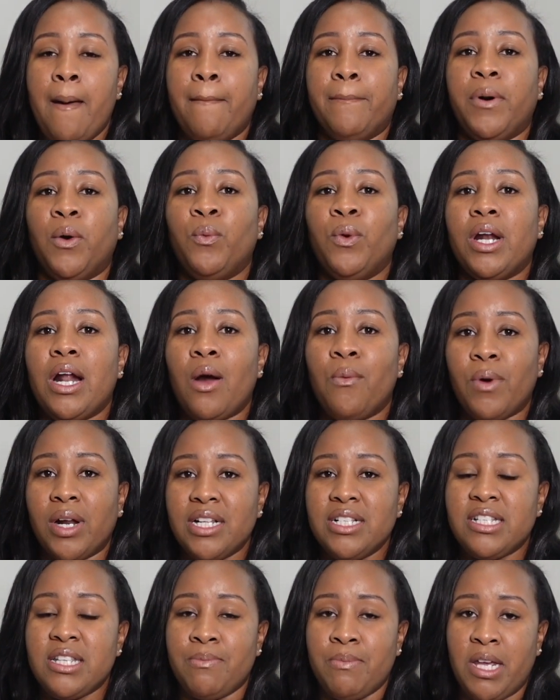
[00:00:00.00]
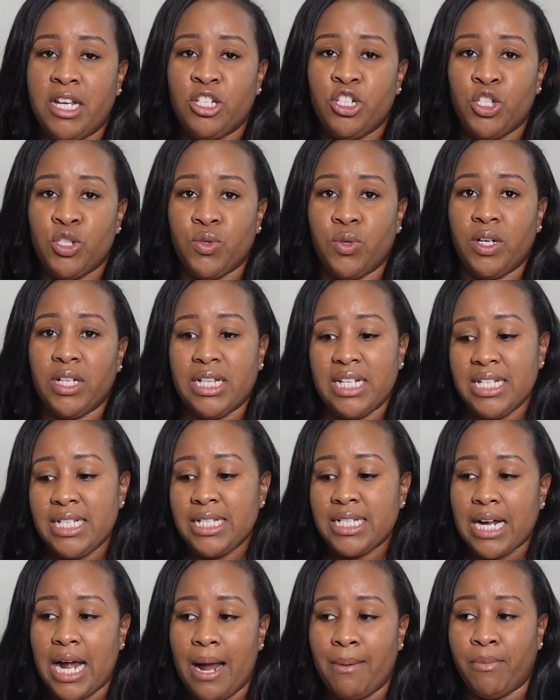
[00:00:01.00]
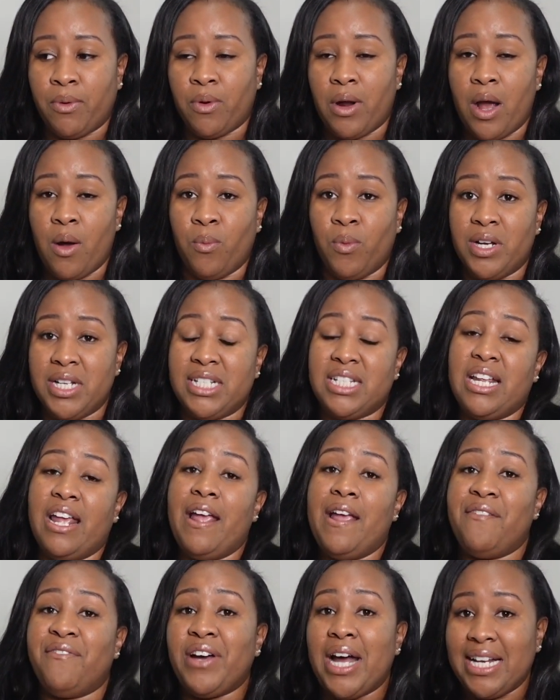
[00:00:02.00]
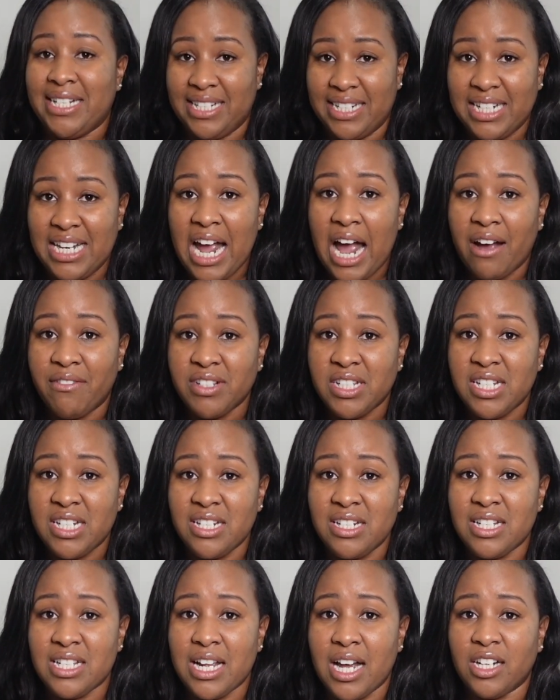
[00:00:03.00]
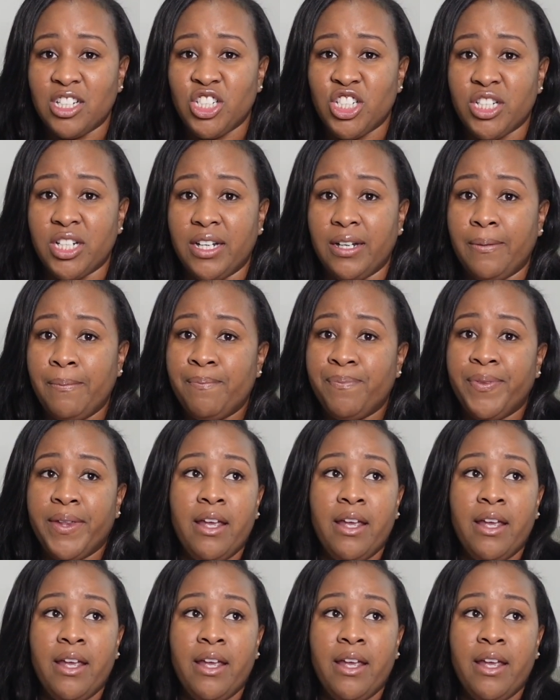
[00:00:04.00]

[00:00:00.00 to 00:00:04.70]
But what I wanted to make sure this time around was, if I did have a C-section,